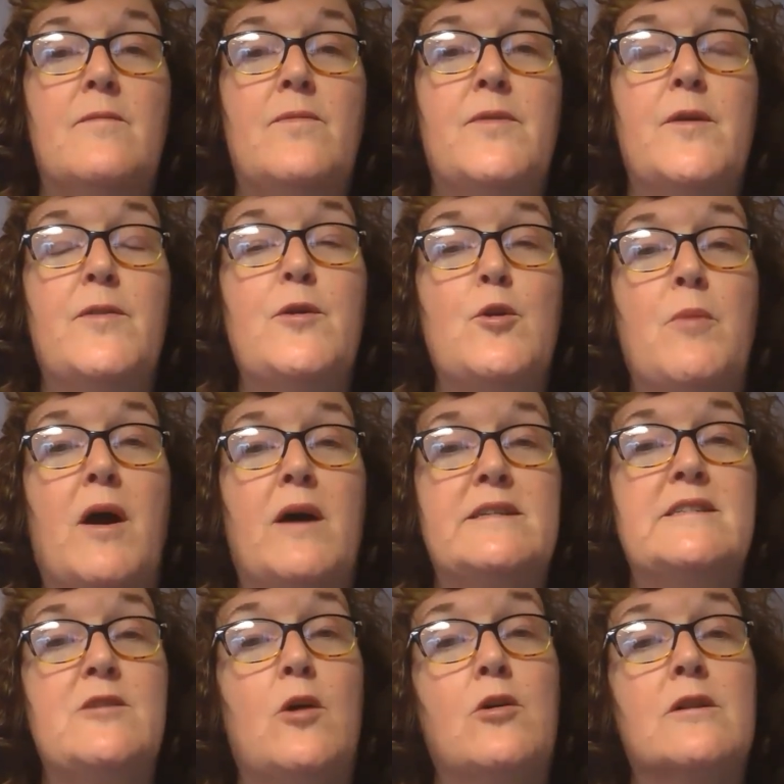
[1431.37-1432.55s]
that their
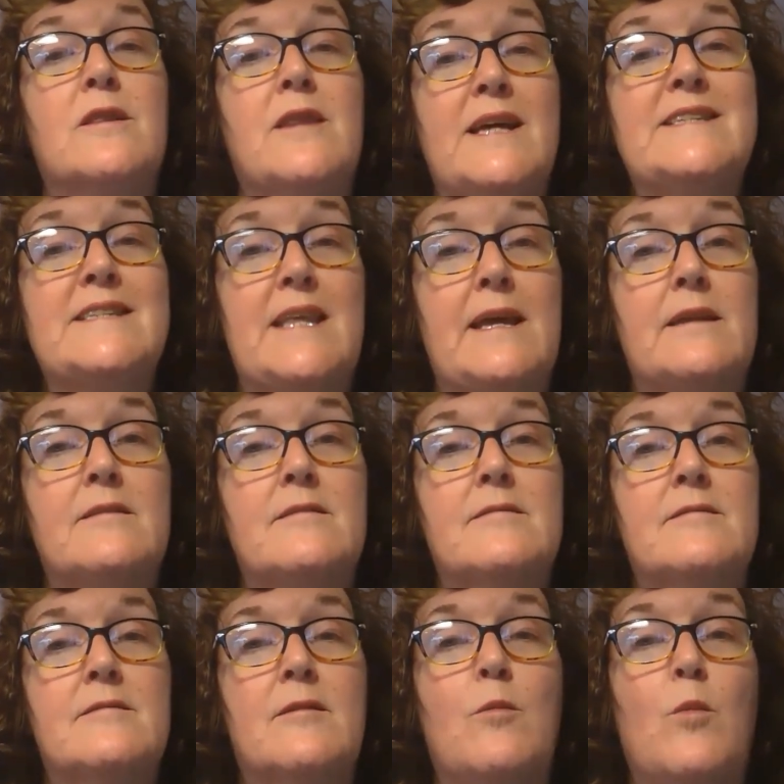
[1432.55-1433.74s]
bodies aren't less than
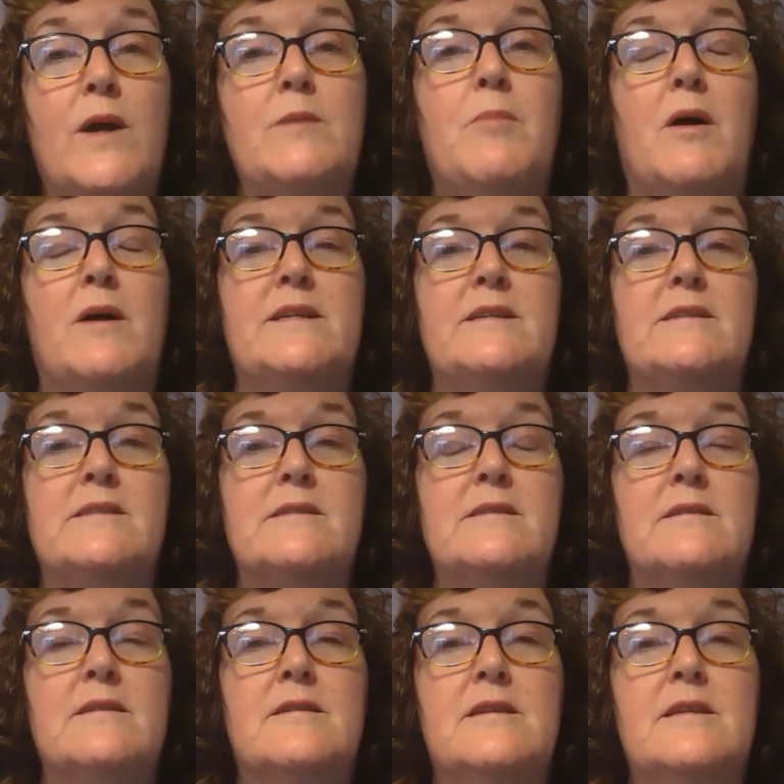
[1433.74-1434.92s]
white bodies.
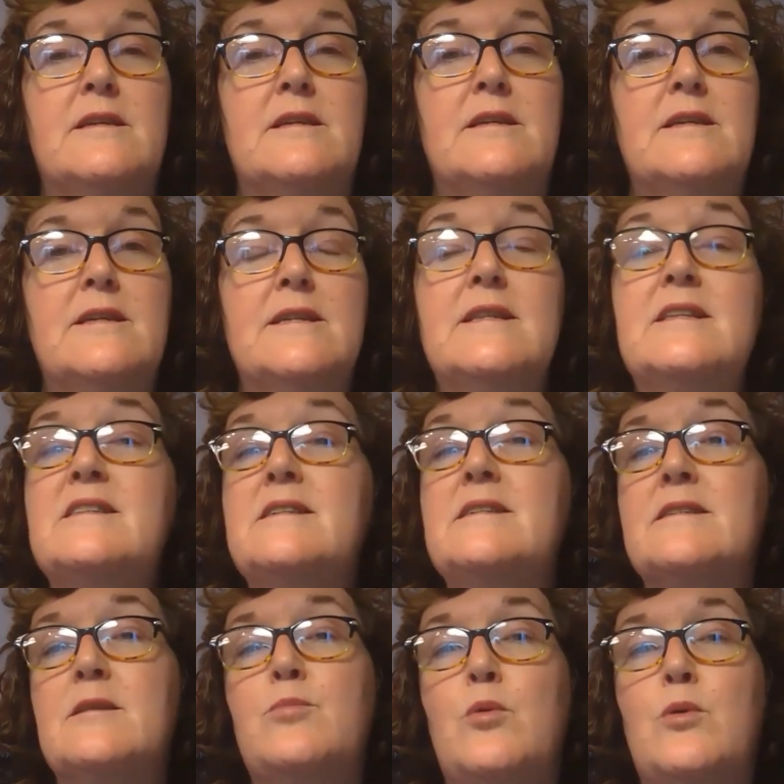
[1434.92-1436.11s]
This
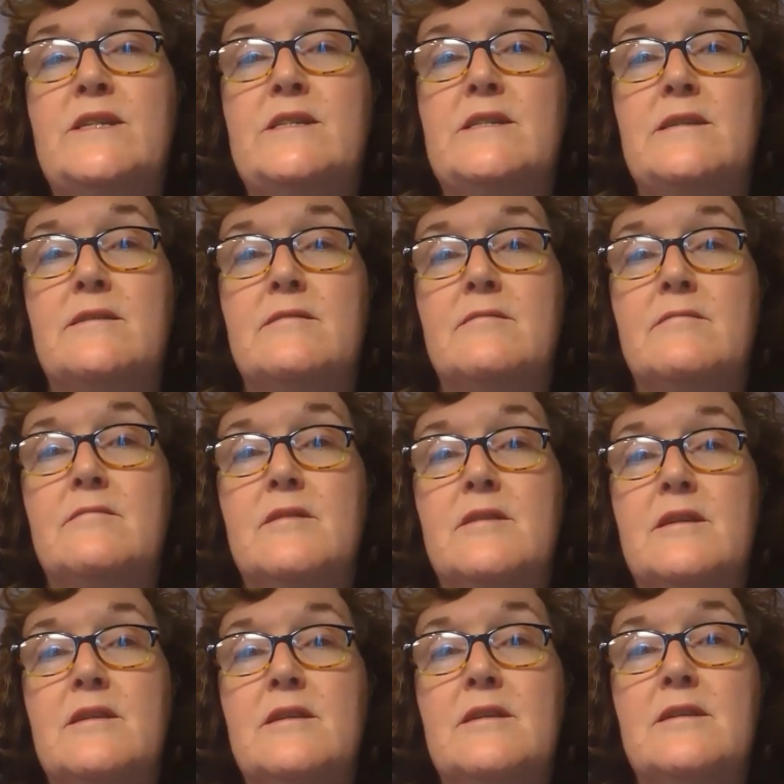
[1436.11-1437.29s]
is the poison
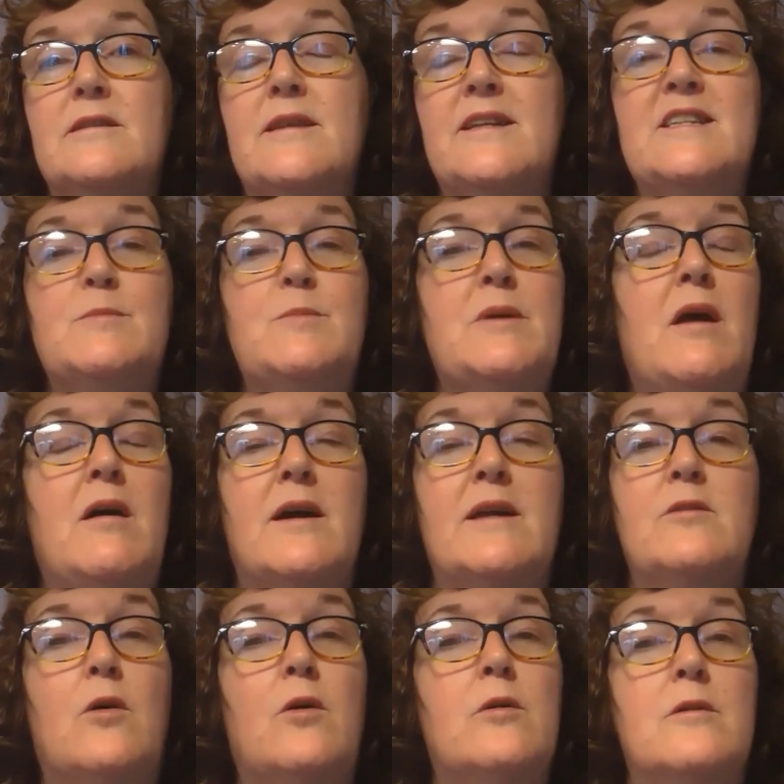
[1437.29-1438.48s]
that is
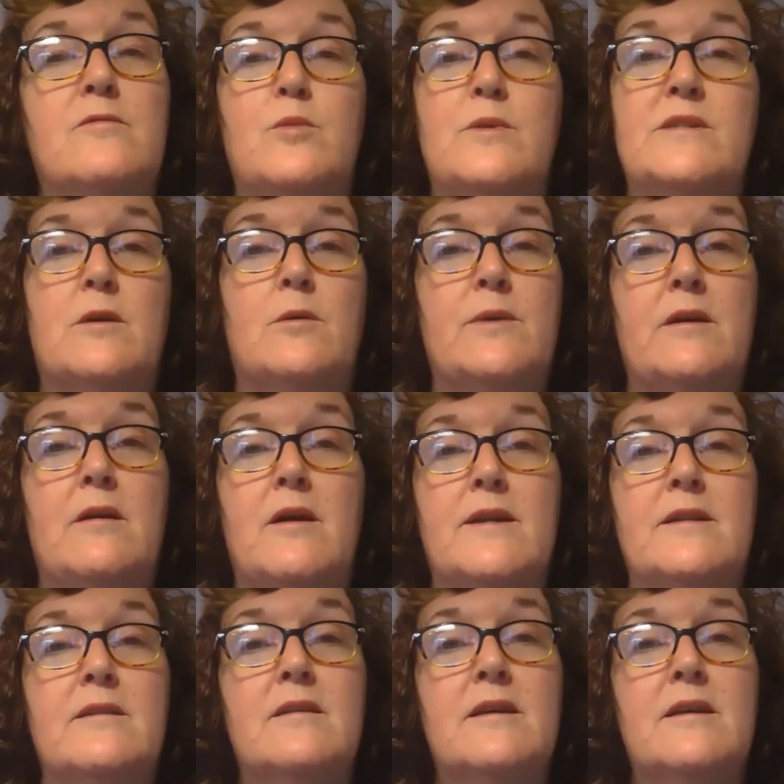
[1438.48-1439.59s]
behind all of what's going on